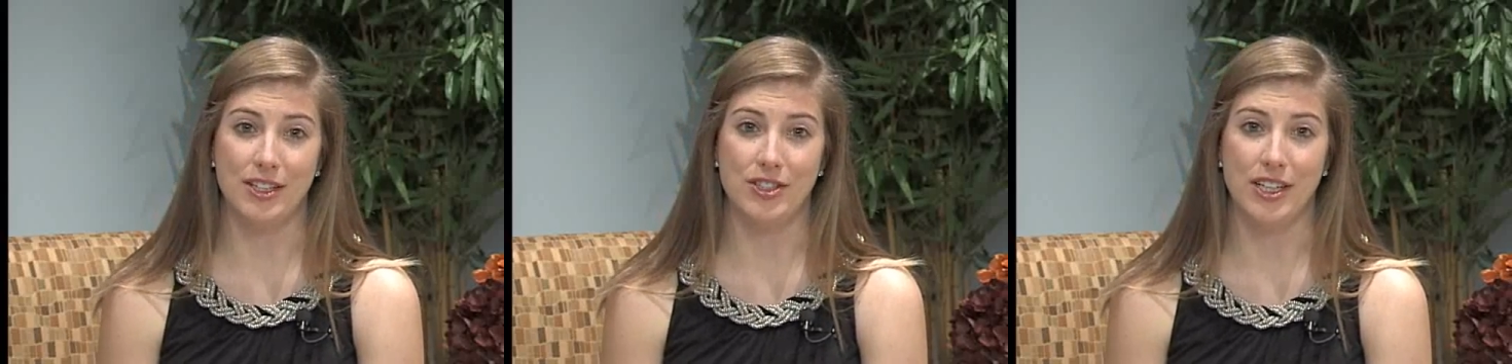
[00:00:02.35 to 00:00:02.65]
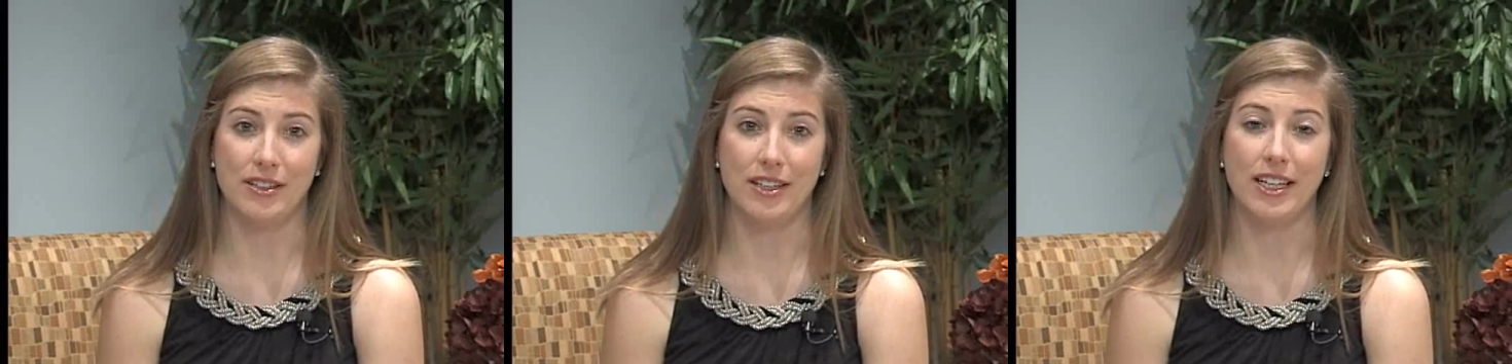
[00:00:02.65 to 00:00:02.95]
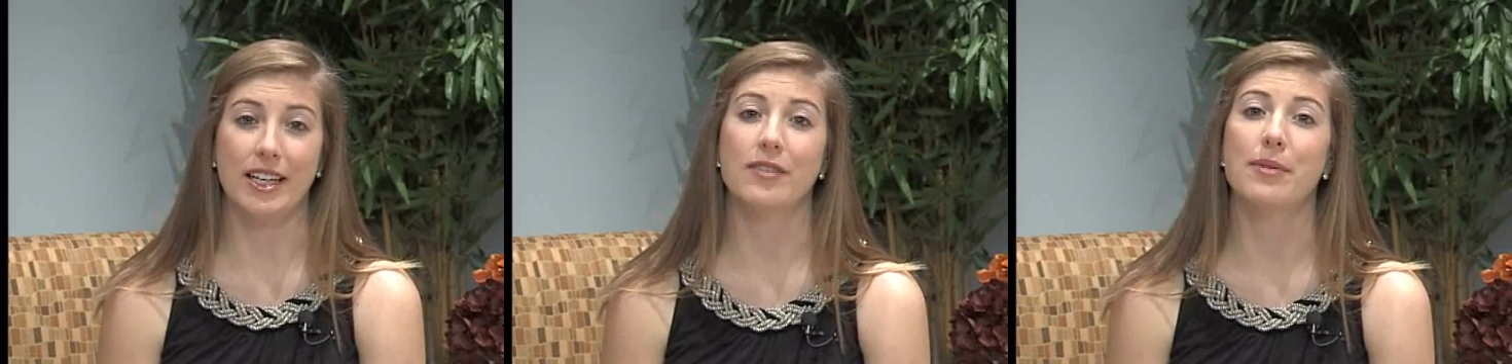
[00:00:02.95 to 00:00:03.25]
this year,
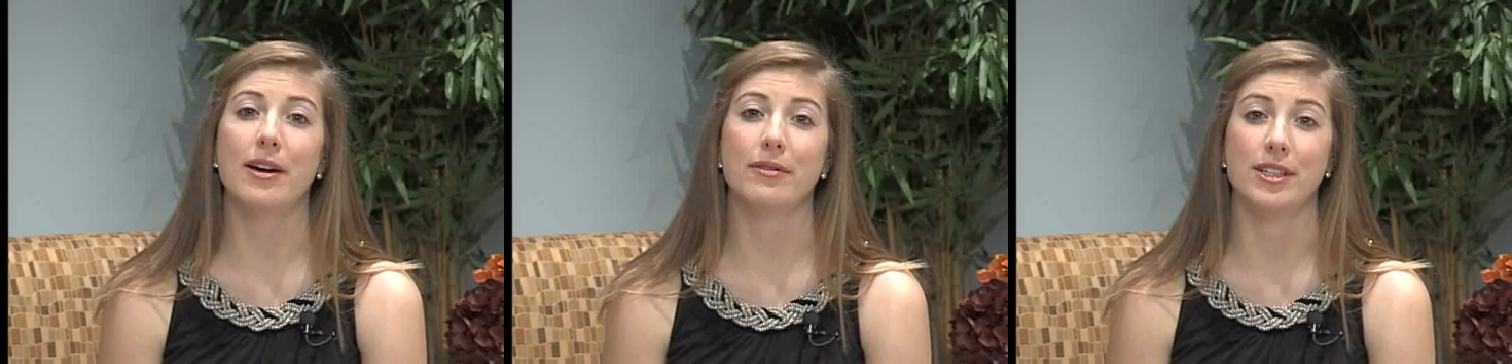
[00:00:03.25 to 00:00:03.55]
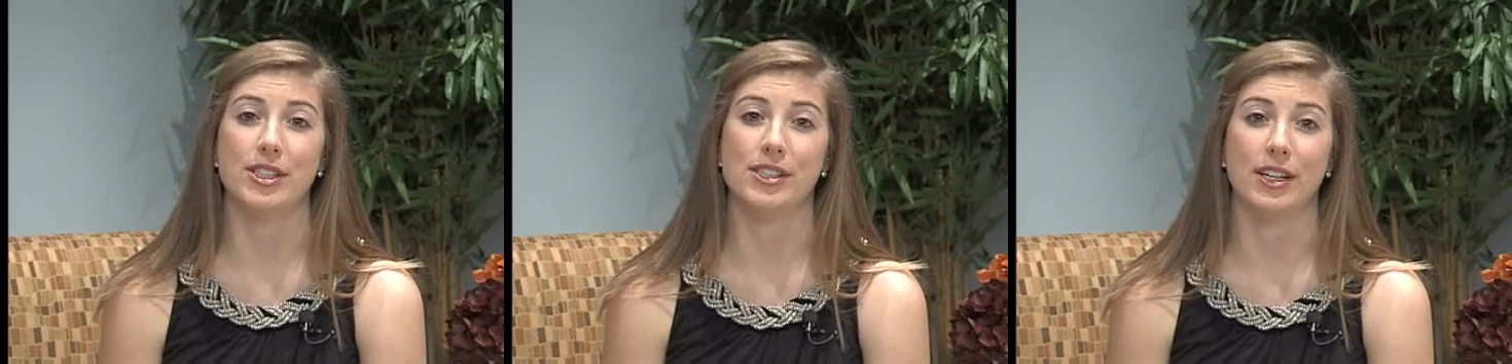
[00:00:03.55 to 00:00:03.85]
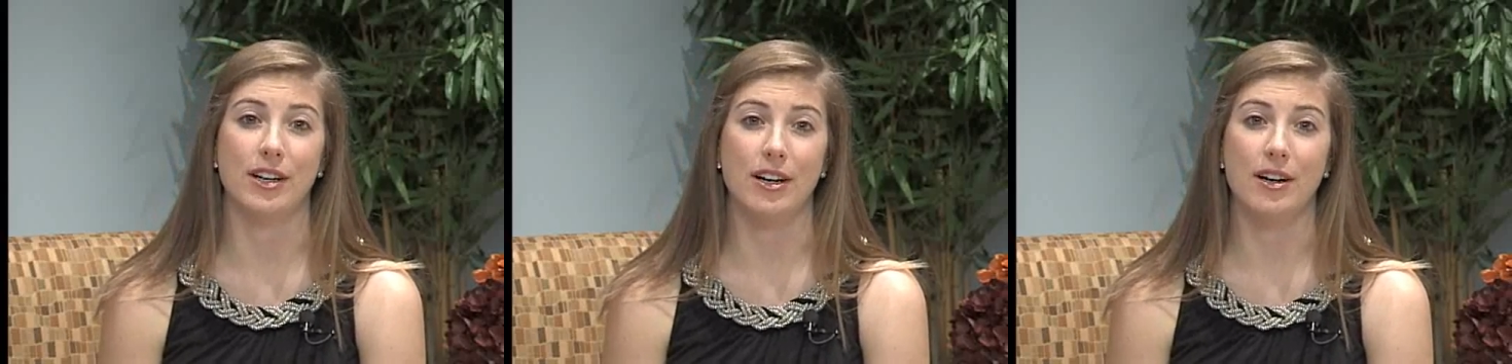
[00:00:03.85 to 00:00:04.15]
then give Mount Regis a
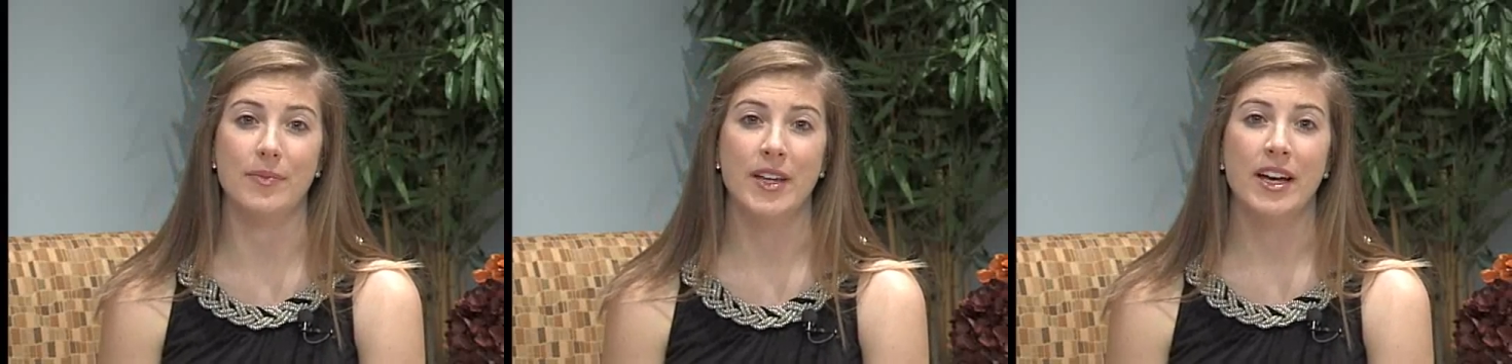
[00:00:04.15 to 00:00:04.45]
call.